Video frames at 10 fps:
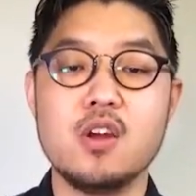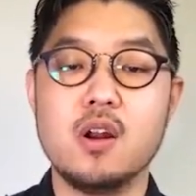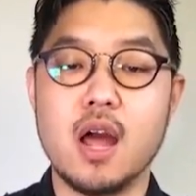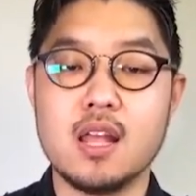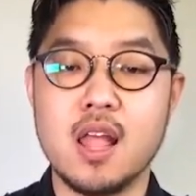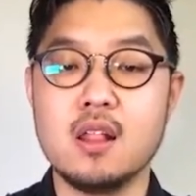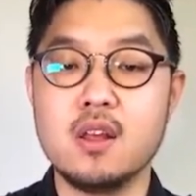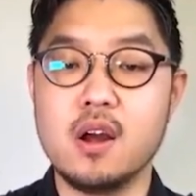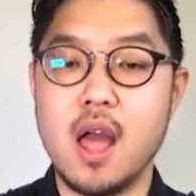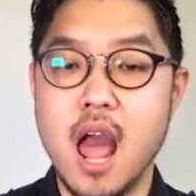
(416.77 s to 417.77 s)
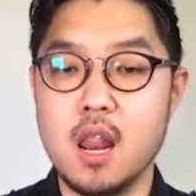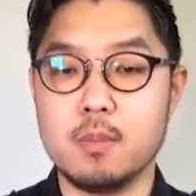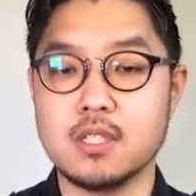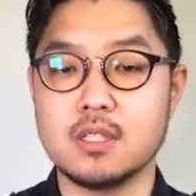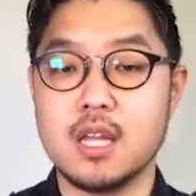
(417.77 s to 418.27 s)
Are there identical
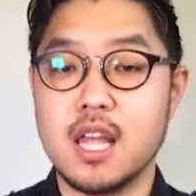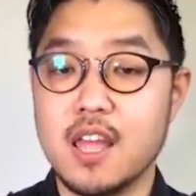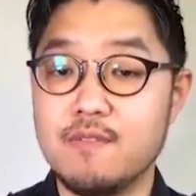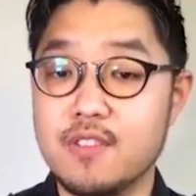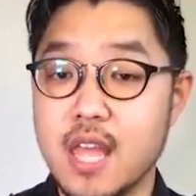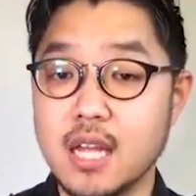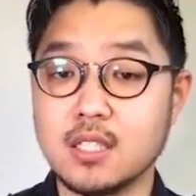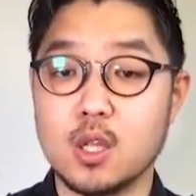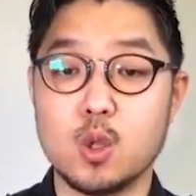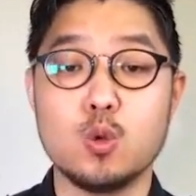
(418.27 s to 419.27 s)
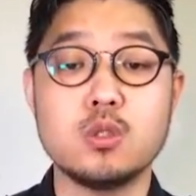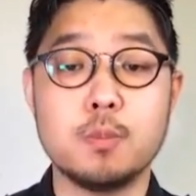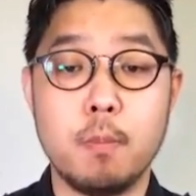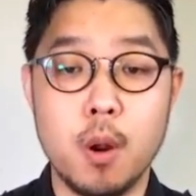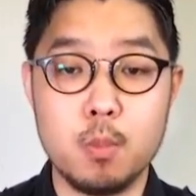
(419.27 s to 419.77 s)
elements? If yes,
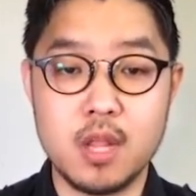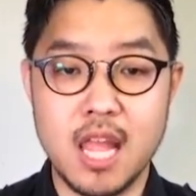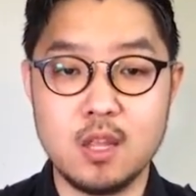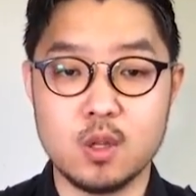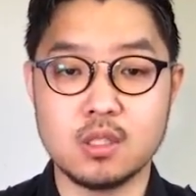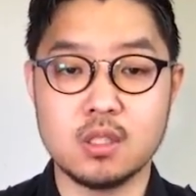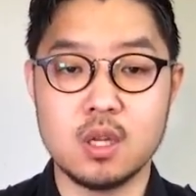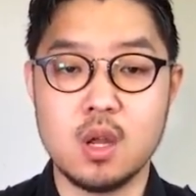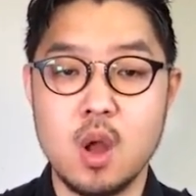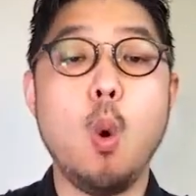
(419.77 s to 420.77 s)
use permutations.